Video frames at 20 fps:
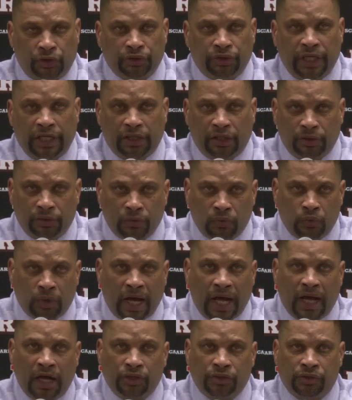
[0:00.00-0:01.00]
take a little
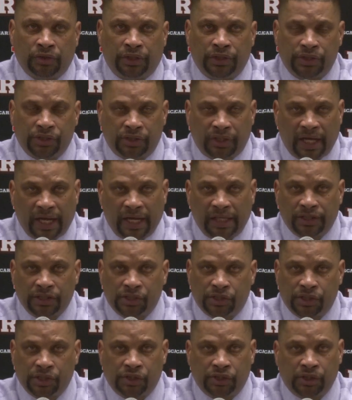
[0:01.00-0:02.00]
while to understand the
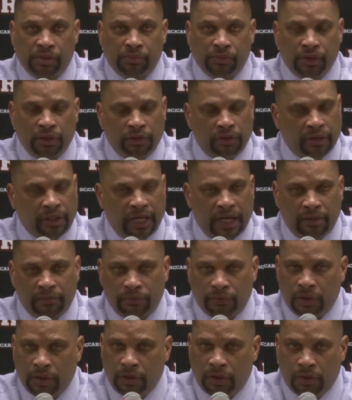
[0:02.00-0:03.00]
system. You look at
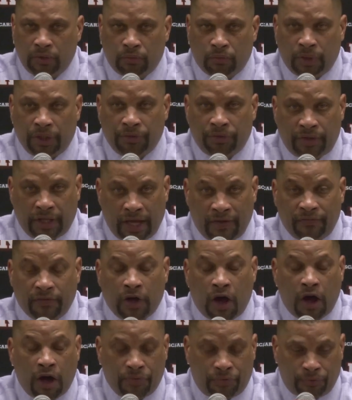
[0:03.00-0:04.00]
what they've
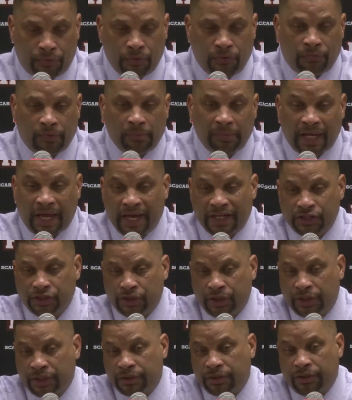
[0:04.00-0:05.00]
gone through from
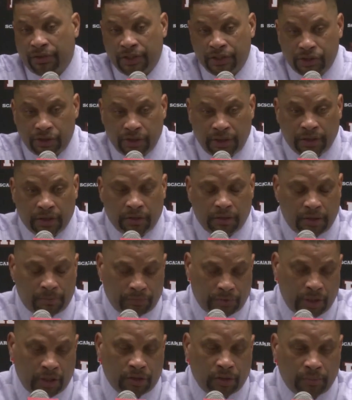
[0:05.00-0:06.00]
last year to this year.
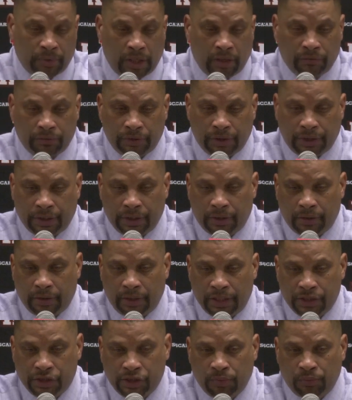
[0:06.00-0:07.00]
I'm talking about
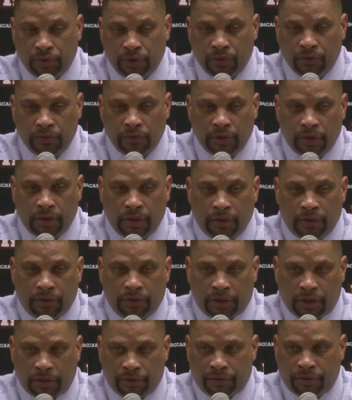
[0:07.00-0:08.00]
SMU.
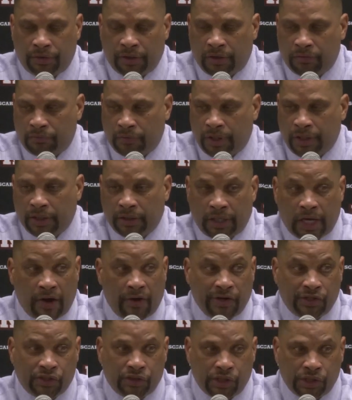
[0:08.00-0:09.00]
They're running
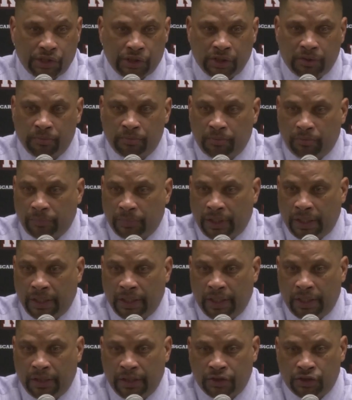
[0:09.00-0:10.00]
Larry's system,
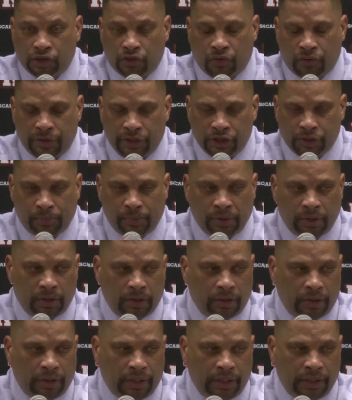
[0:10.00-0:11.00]
and it's crisp,
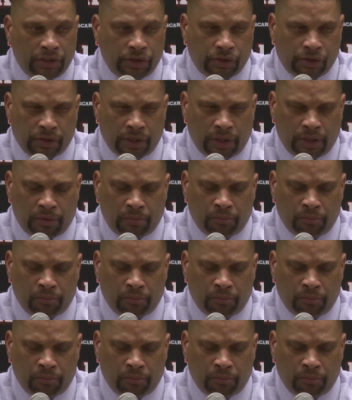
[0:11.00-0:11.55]
it's